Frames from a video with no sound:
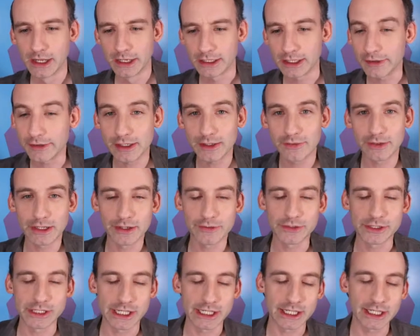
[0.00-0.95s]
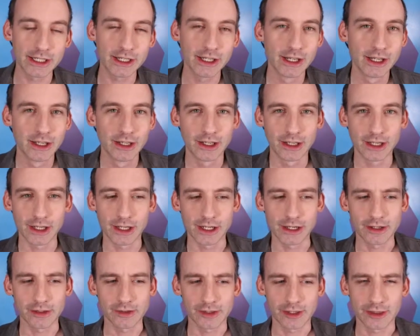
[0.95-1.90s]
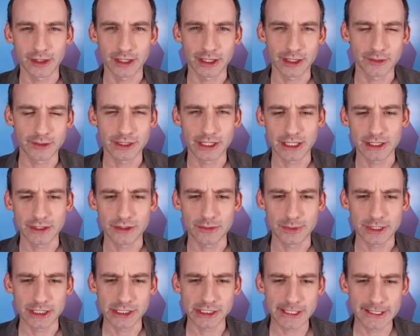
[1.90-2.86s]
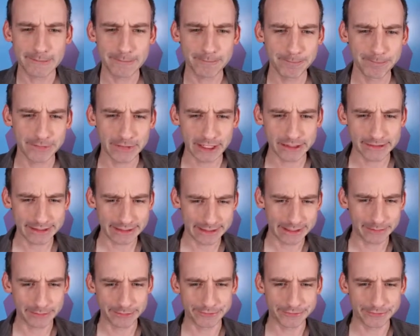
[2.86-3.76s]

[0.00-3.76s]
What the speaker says: Doesn't even have shading because I thought that would take too much time. I said that